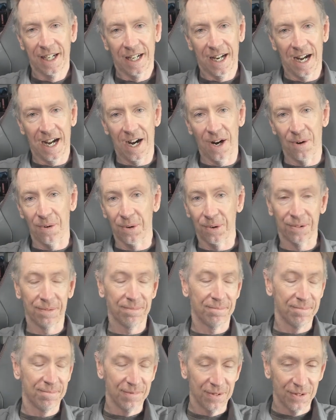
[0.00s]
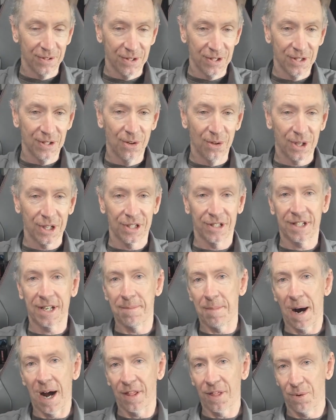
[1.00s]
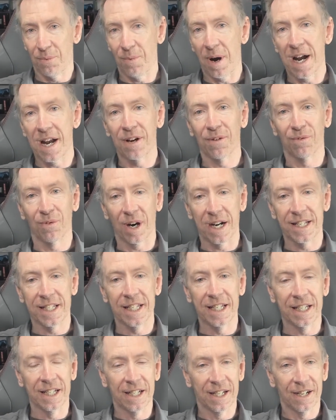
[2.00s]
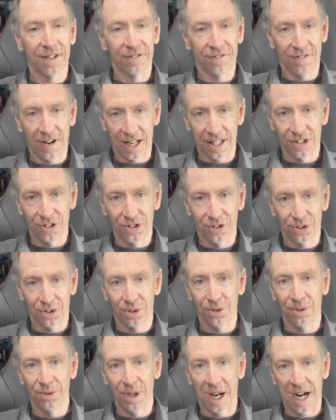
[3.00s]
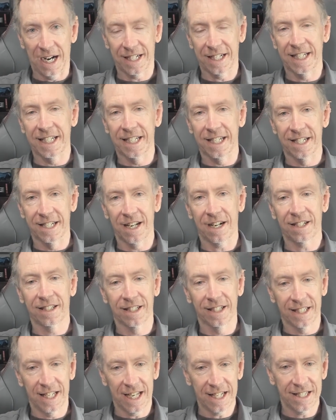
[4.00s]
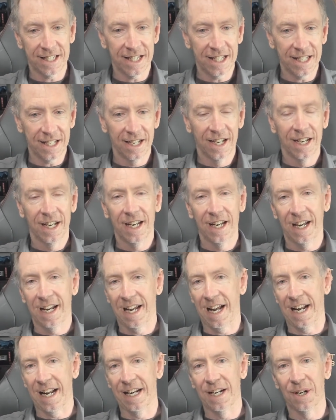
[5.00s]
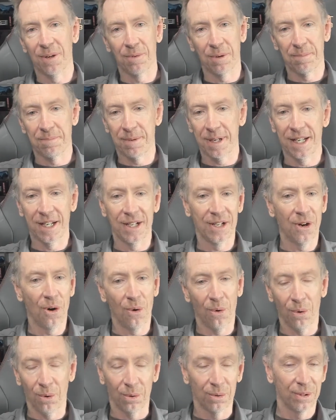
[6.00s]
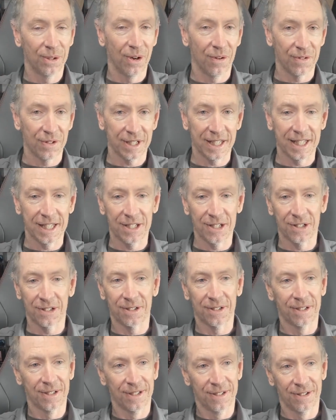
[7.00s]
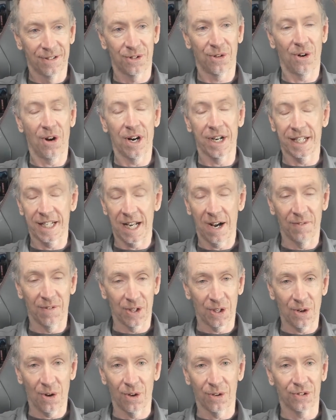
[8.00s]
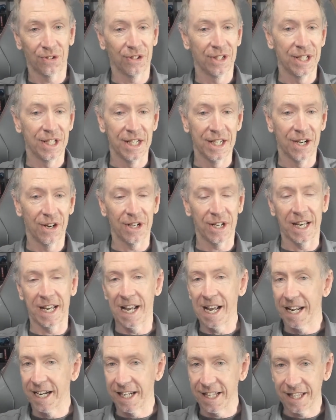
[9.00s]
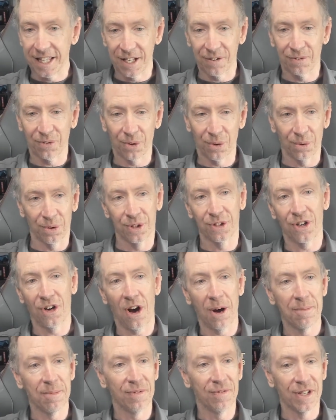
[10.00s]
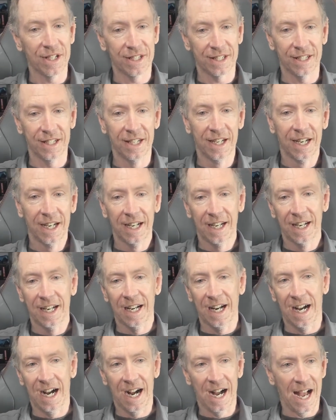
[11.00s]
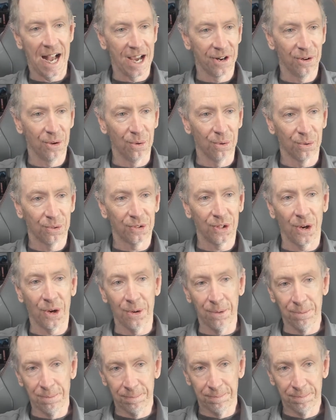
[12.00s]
or look at some other way of raising funds to actually conduct the testing, and it would be all obviously just trying to cover costs, and you don't get anything for all the time invested at all. So